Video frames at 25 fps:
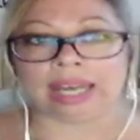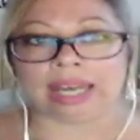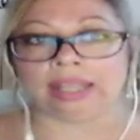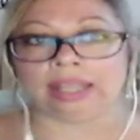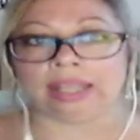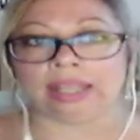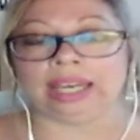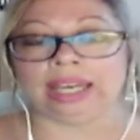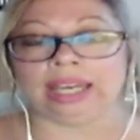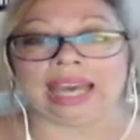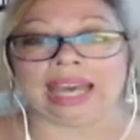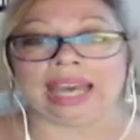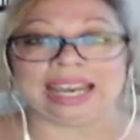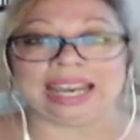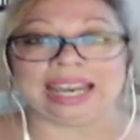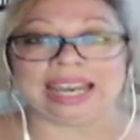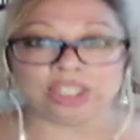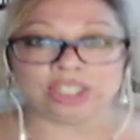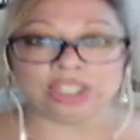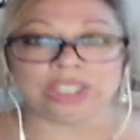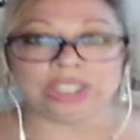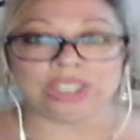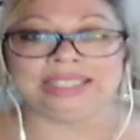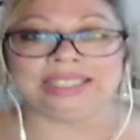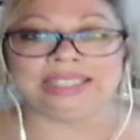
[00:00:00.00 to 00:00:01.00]
Like, as
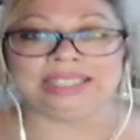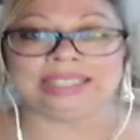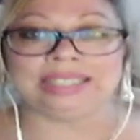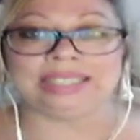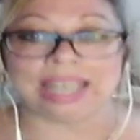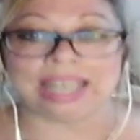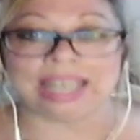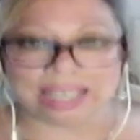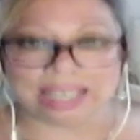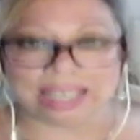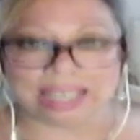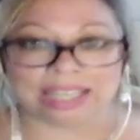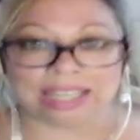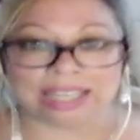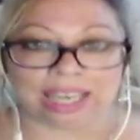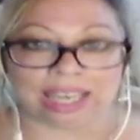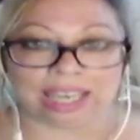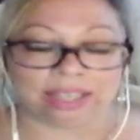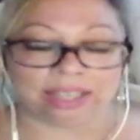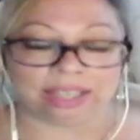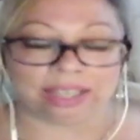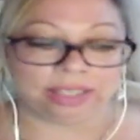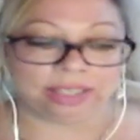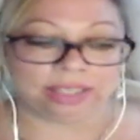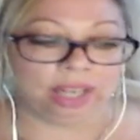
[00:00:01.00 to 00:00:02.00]
she's saying
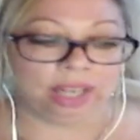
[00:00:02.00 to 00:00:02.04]
it,